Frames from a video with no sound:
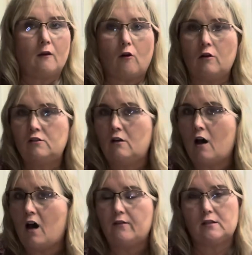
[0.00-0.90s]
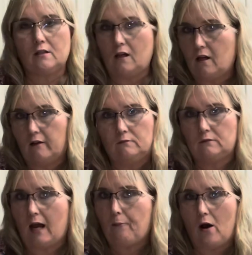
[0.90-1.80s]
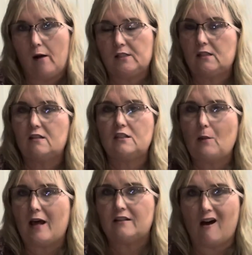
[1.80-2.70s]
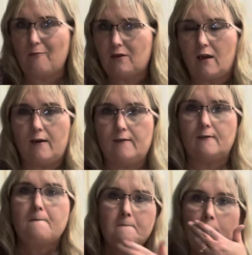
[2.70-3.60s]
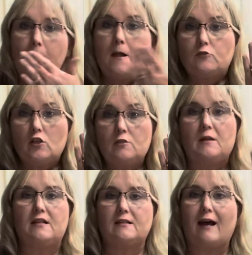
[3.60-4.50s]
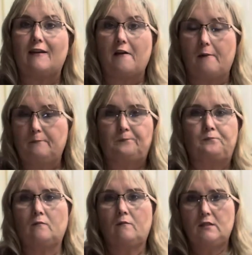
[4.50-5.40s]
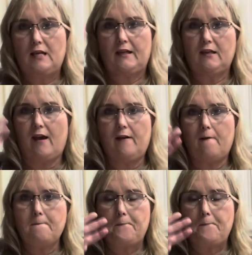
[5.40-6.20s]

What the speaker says: are not this long. I promise. This is about as complicated, as I get. Take care